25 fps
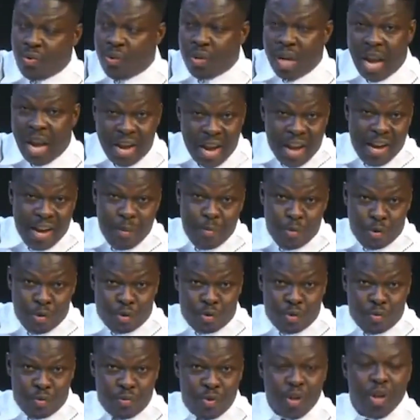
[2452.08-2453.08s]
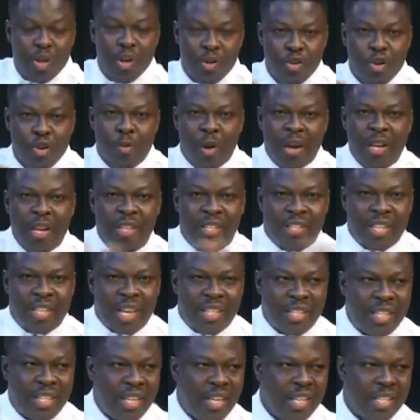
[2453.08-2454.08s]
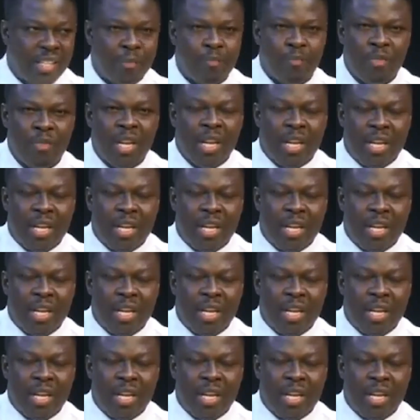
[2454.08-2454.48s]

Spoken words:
Adane Bosom. Nobody is touching this.